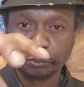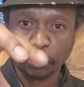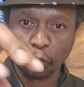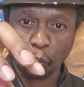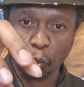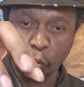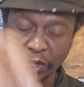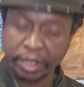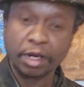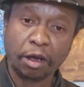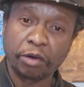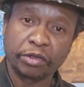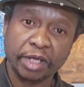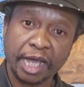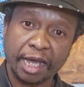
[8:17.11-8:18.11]
We
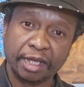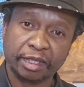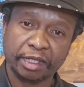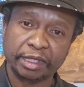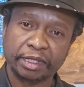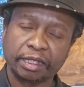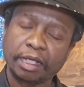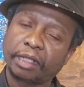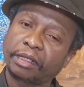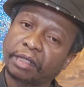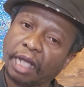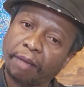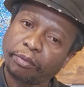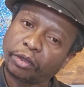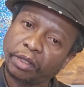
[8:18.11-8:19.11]
know the ether's there. It's
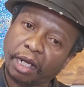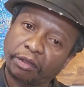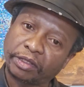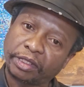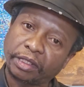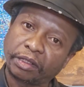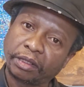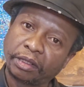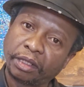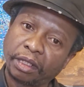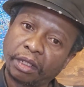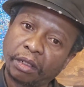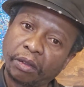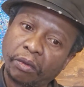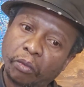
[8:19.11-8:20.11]
time to now see
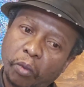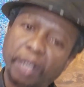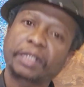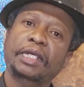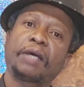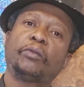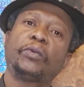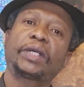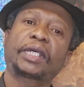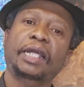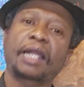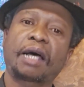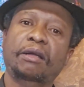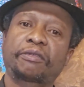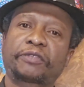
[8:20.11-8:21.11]
what can we
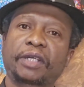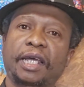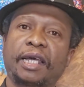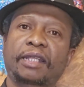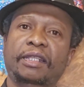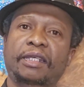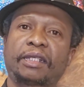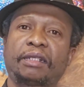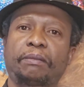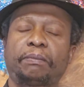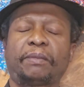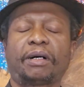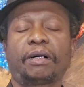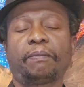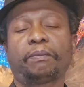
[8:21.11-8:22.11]
get out of the ether.
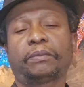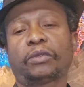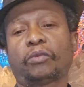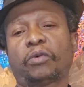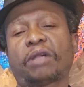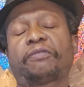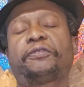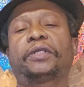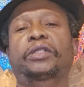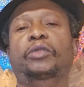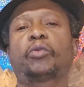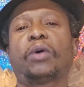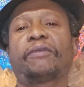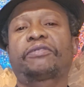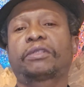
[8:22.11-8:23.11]
Well, first
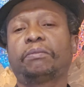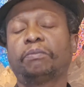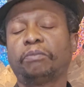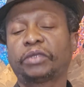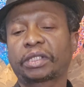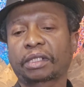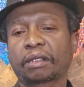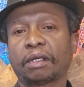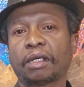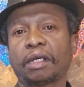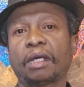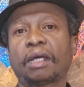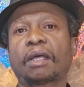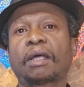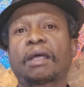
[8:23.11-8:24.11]
we have to
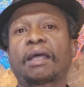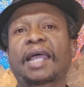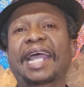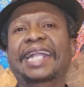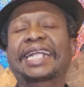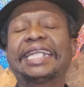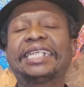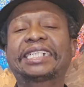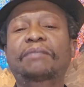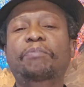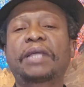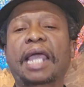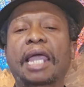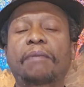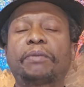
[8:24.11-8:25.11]
at least
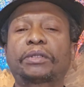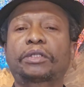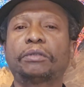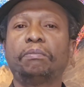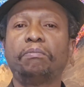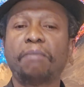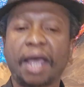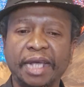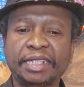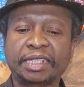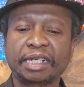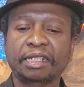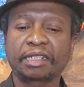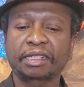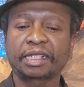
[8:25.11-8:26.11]
be able to
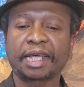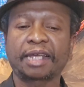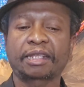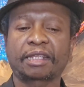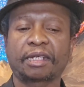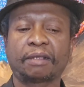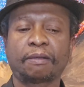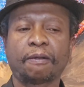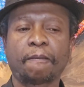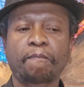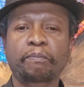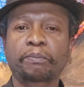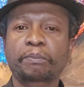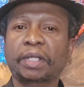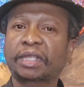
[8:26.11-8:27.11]
measure this ether.
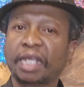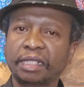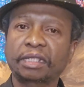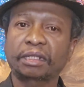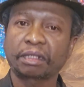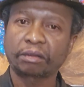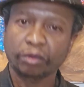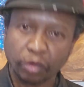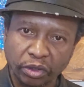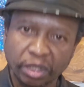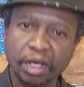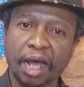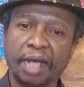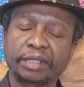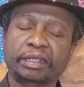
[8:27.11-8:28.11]
But that's
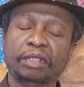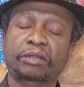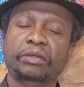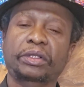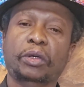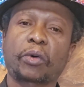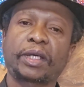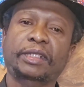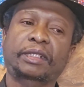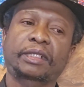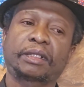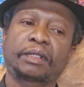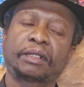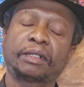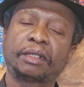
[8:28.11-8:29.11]
the answer to the
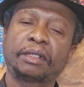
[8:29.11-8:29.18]
question.